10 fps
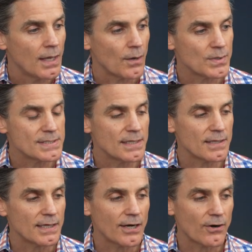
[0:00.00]
And we see
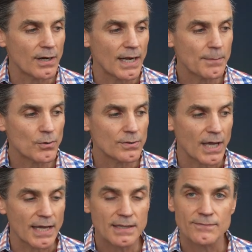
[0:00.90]
that here on April
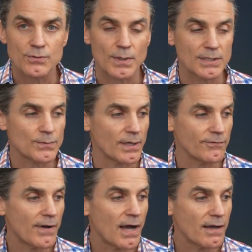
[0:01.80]
9th of
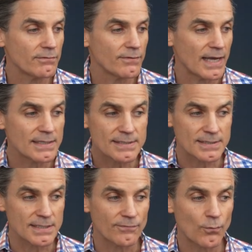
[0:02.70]
2025, that sits at